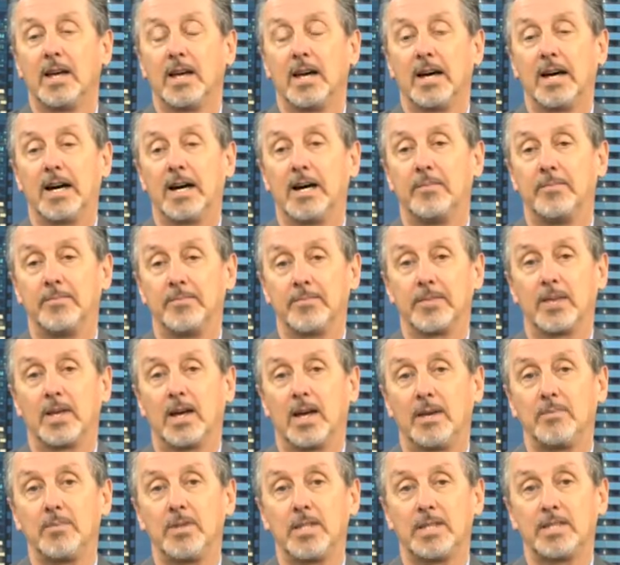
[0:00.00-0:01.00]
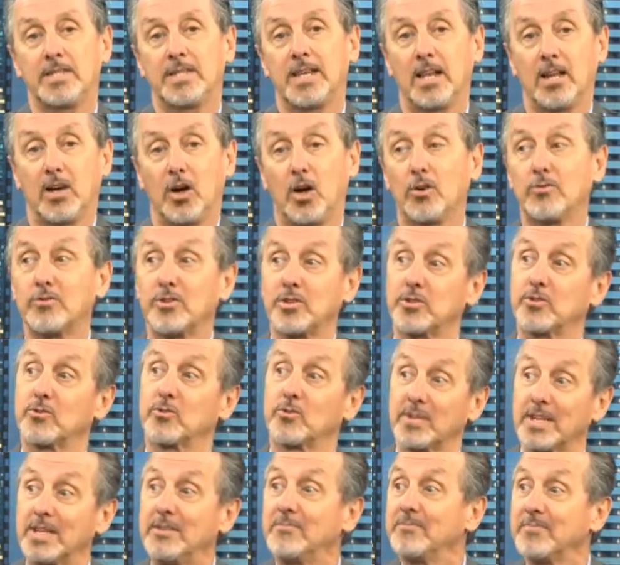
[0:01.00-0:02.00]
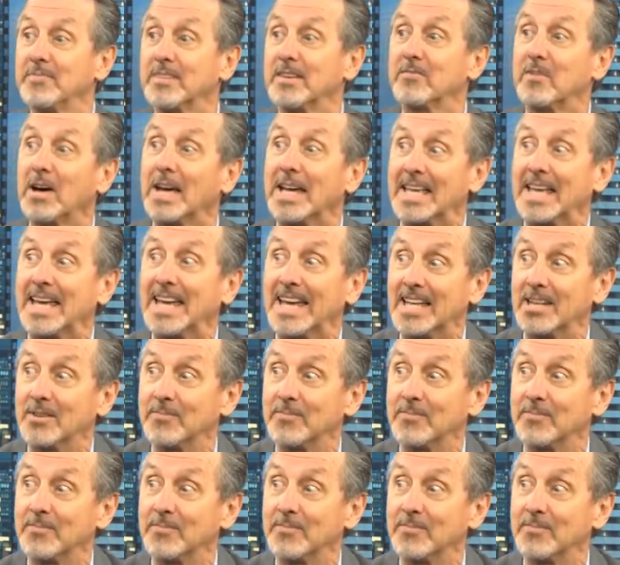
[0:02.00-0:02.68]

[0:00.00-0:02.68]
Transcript: Um, I'm going to tell a horror story, if I can.